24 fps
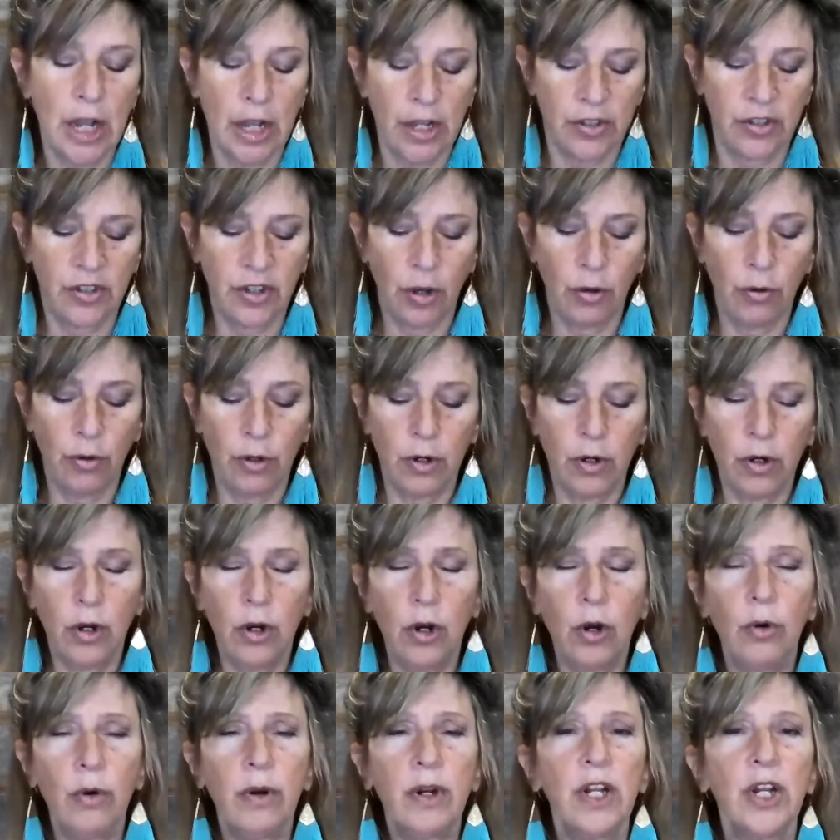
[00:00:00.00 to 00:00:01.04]
So
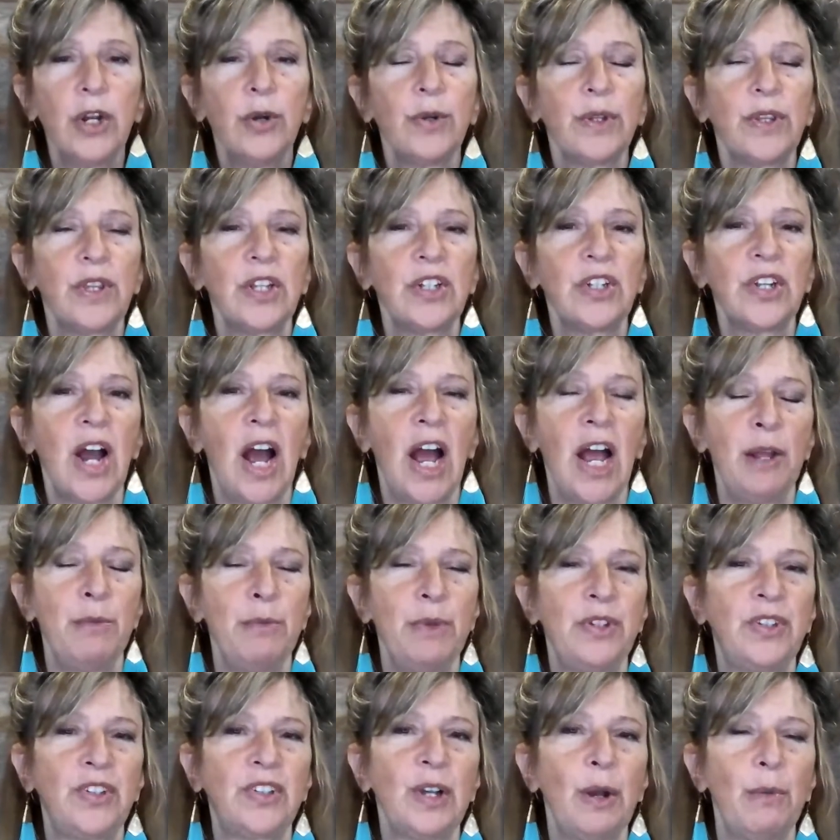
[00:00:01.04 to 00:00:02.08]
who are you at the time
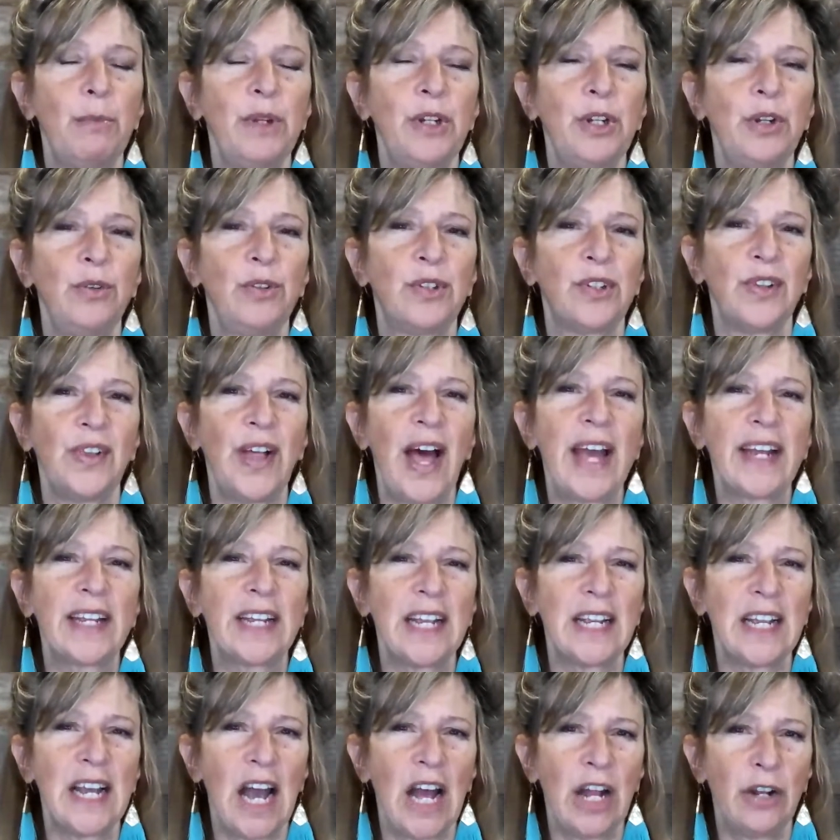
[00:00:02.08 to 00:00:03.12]
is someone who's
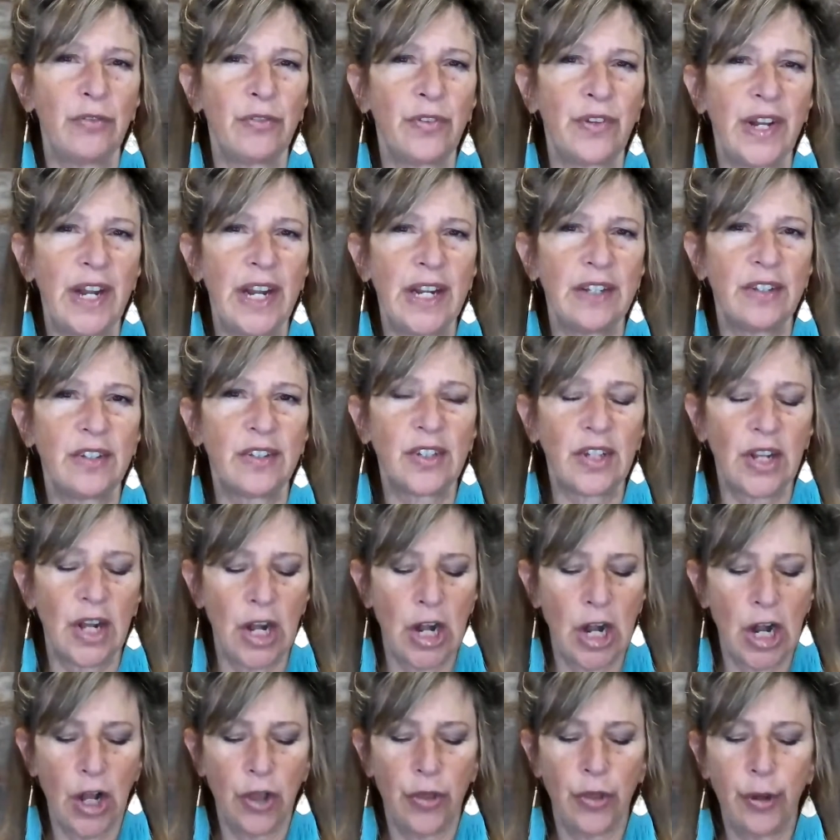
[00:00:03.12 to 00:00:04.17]
lacking confidence.
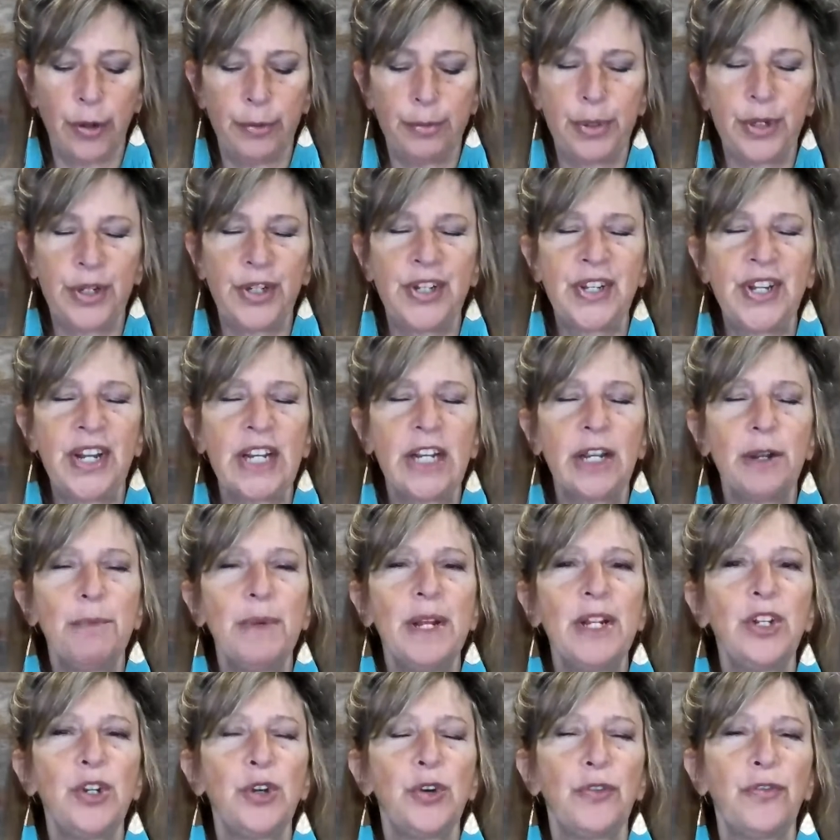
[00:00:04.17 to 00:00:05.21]
The
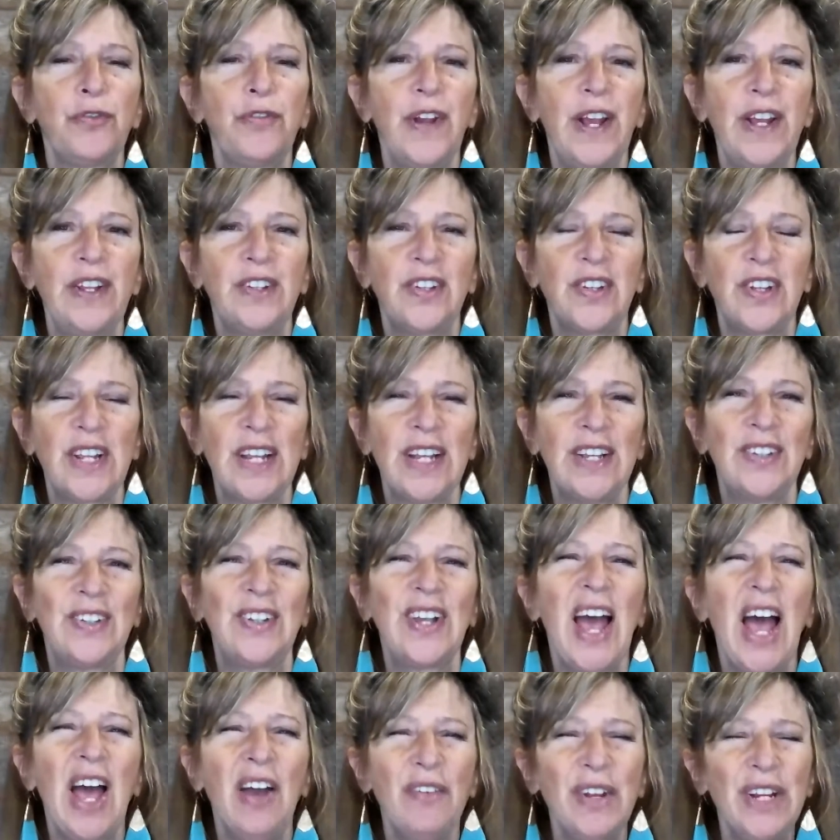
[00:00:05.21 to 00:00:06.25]
predicament you're facing is
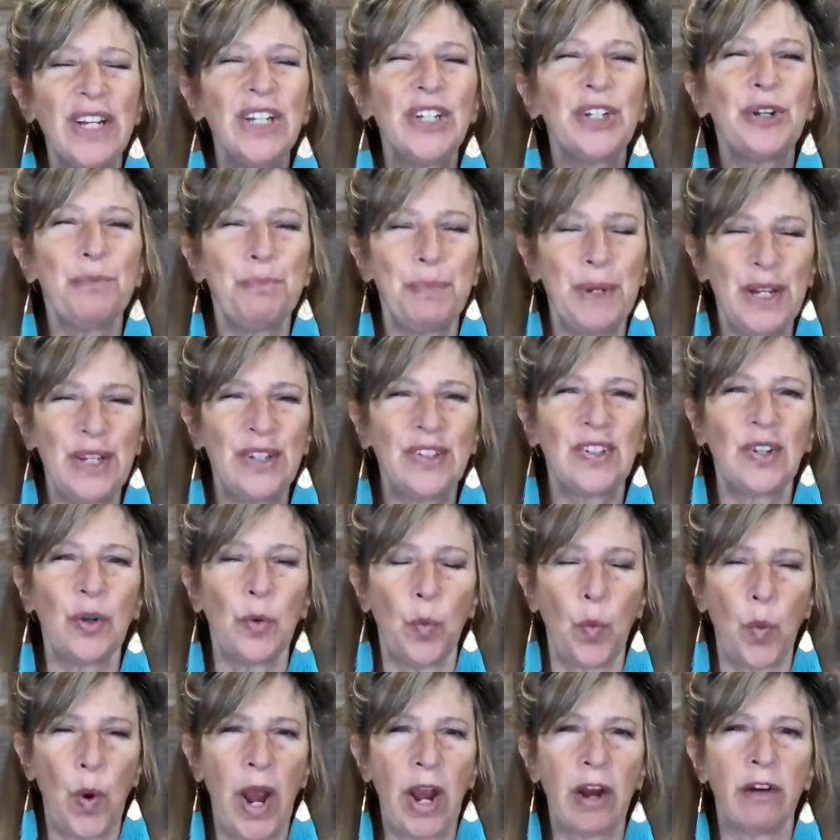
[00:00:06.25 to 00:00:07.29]
having to be
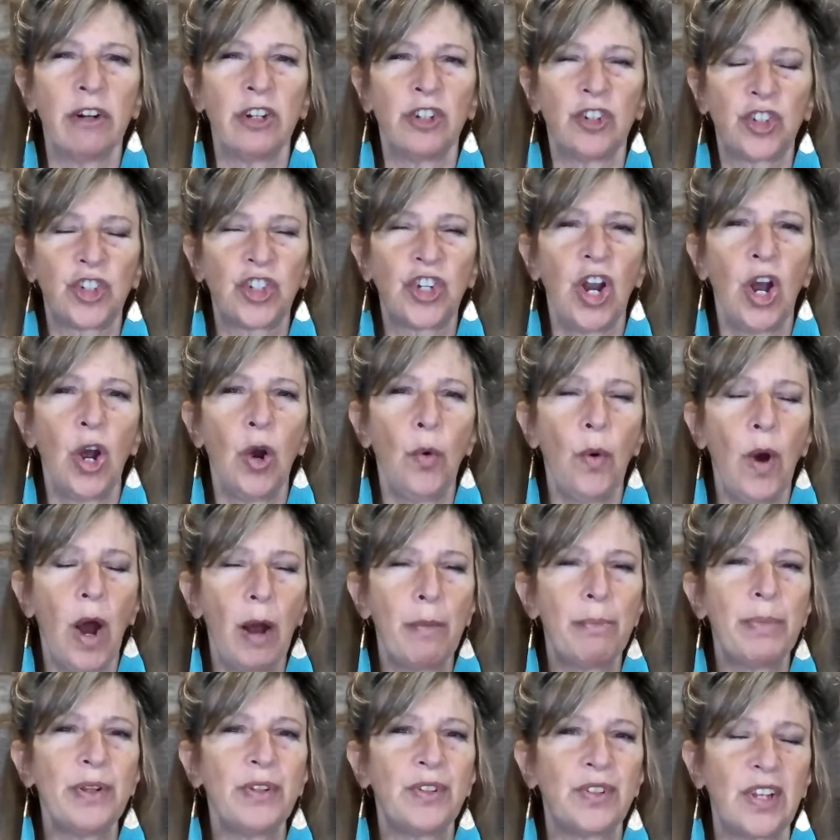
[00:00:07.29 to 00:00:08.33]
somewhere and show
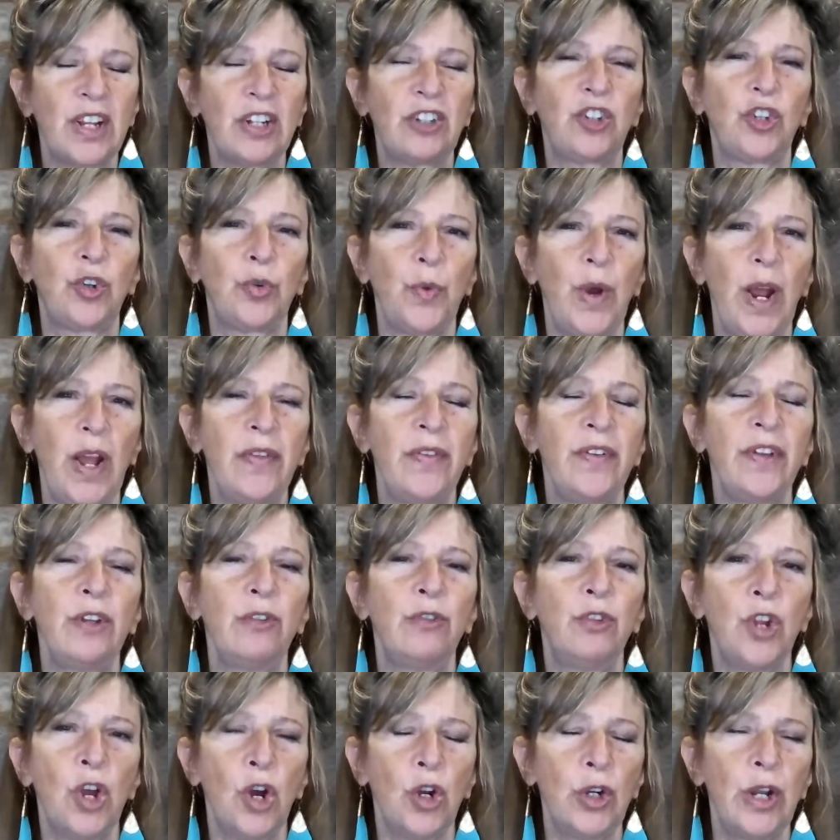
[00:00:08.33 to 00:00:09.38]
up in such a way that you
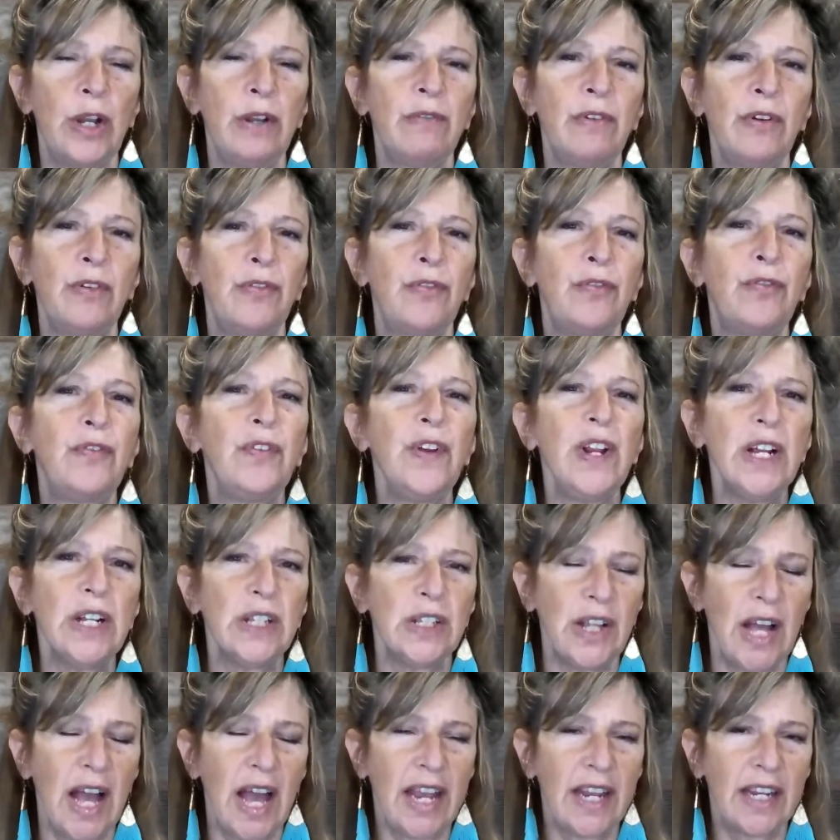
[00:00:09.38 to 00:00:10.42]
don't even feel
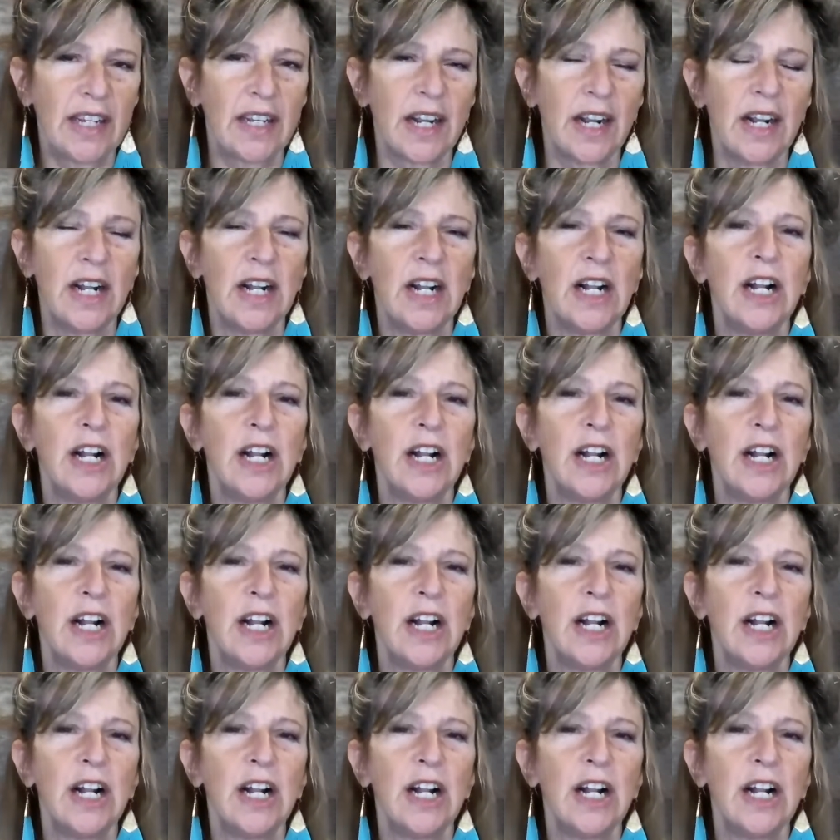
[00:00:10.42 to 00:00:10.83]
like.